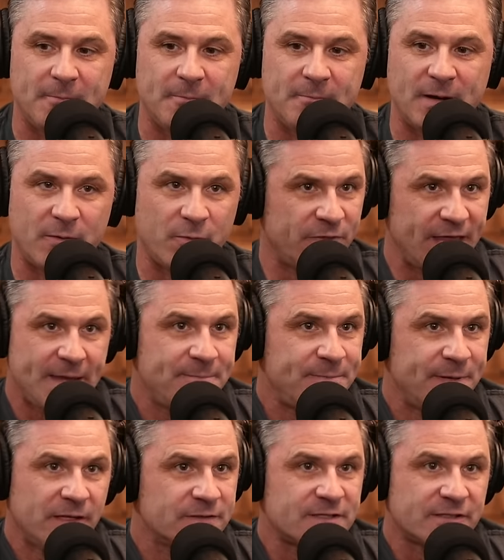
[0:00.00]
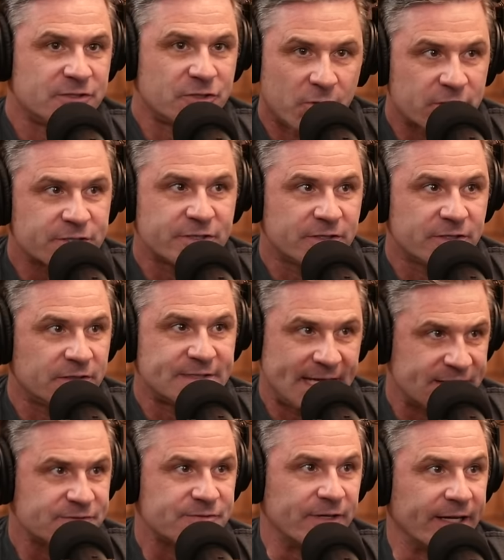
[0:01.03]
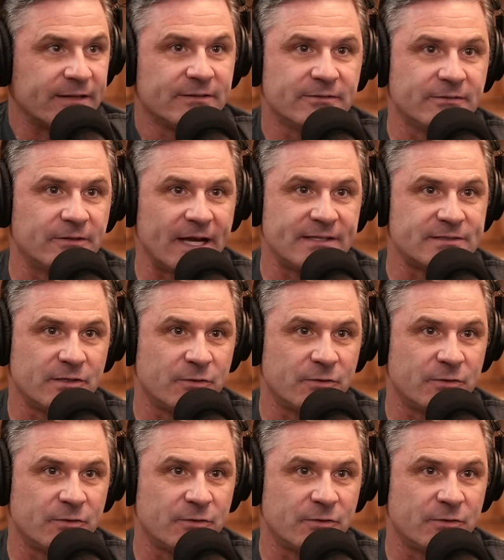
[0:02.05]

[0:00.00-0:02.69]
but they built a torsional test rig, right?